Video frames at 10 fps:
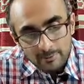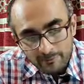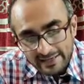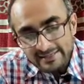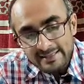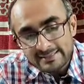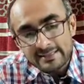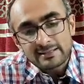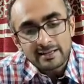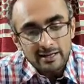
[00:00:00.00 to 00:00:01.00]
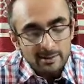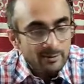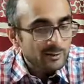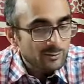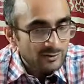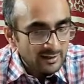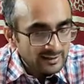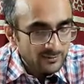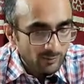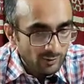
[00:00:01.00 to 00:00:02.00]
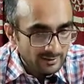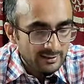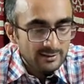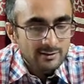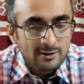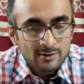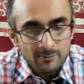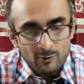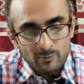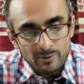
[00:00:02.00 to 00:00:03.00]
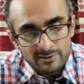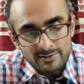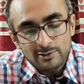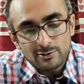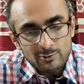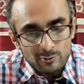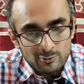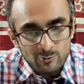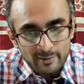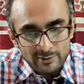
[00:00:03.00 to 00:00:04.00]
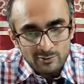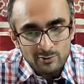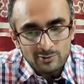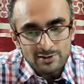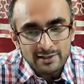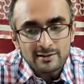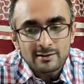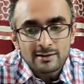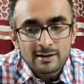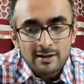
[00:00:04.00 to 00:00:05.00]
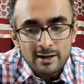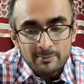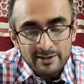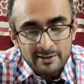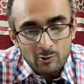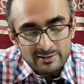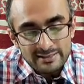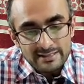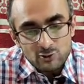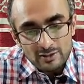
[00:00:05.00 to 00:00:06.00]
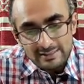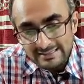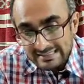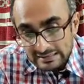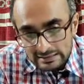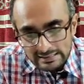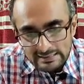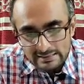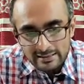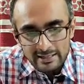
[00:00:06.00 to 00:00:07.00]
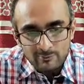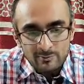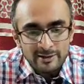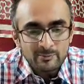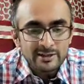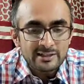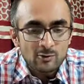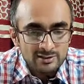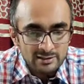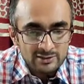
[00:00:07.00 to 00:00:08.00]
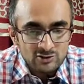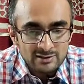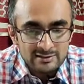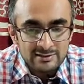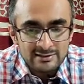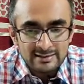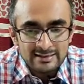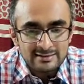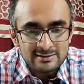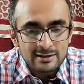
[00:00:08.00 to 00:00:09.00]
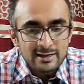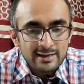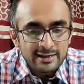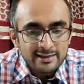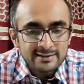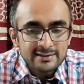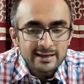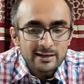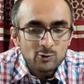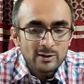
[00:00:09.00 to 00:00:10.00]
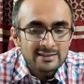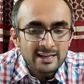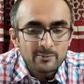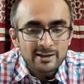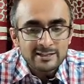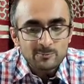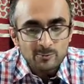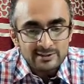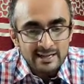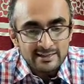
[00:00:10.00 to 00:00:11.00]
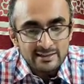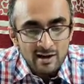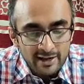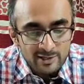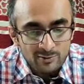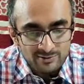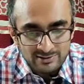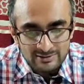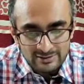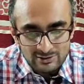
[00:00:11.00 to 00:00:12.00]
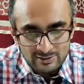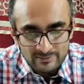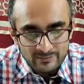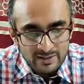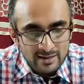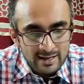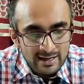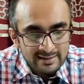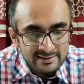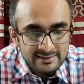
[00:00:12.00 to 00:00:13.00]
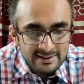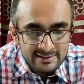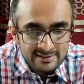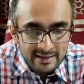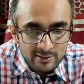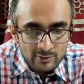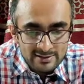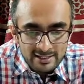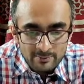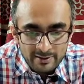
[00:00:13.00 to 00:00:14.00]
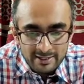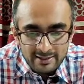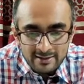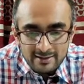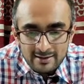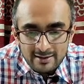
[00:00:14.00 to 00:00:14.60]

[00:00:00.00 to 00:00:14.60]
fatty acid, they are able to transport from cytosol to mitochondria, and beta oxidation is increased, and when beta oxidation is increased, acetyl coenzyme A is present in high concentration, and this acetyl coenzyme A